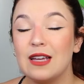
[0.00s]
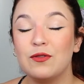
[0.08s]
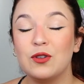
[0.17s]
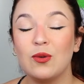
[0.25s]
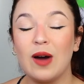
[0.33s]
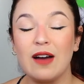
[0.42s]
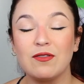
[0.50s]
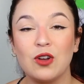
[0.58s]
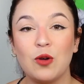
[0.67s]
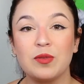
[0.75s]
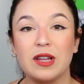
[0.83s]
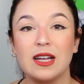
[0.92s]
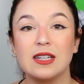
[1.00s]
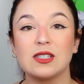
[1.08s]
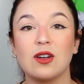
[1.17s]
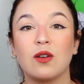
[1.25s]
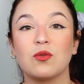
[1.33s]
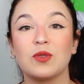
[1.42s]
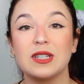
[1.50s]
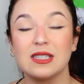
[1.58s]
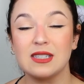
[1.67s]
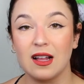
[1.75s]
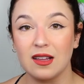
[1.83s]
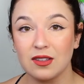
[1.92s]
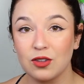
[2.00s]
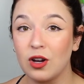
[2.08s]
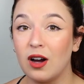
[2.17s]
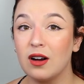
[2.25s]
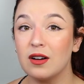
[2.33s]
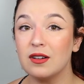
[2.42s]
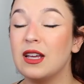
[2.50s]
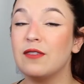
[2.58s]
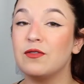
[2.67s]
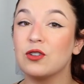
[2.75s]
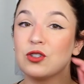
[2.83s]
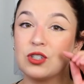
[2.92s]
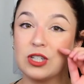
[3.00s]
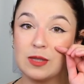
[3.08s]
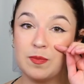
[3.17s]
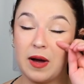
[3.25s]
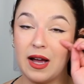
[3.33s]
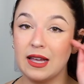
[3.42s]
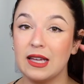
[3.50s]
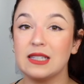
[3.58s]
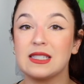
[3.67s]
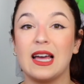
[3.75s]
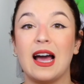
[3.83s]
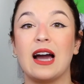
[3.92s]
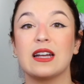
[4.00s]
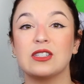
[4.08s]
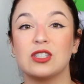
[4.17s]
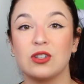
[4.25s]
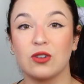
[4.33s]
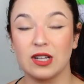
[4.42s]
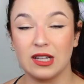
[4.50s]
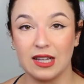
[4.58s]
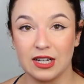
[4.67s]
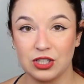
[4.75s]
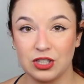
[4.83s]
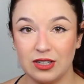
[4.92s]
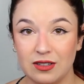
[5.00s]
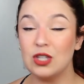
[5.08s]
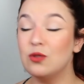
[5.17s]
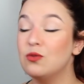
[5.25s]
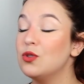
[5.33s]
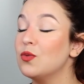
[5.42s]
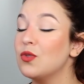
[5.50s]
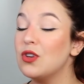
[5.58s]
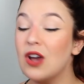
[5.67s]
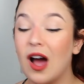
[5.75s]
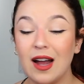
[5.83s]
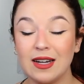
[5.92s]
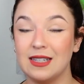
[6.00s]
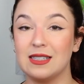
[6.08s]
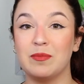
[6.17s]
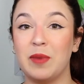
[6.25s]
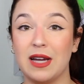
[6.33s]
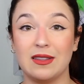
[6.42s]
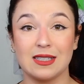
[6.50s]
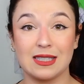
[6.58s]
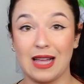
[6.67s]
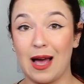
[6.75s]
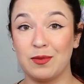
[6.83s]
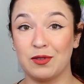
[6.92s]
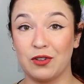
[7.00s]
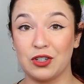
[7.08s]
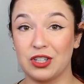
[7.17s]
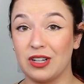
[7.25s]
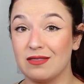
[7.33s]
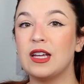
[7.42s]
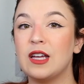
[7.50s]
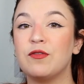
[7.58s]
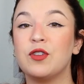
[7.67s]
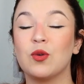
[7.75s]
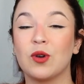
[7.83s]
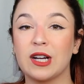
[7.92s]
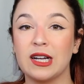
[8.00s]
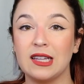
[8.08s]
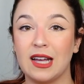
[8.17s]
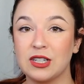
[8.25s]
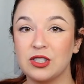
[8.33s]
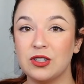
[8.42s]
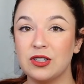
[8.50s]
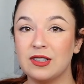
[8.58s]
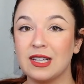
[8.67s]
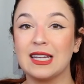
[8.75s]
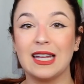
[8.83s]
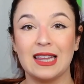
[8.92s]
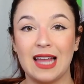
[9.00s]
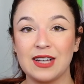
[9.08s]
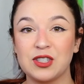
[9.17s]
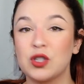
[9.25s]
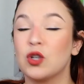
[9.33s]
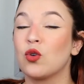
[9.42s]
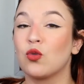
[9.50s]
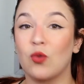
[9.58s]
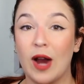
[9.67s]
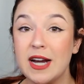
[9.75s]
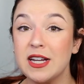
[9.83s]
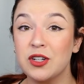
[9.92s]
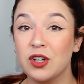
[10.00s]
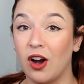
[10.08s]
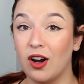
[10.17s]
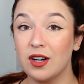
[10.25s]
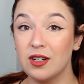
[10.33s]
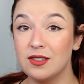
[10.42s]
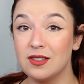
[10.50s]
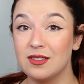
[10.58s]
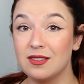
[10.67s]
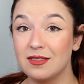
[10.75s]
If you have no plans on reselling the card, if you're just buying it to add it to your collection, you do not need to buy the slabbed version. If you're a collector that collects graded cards,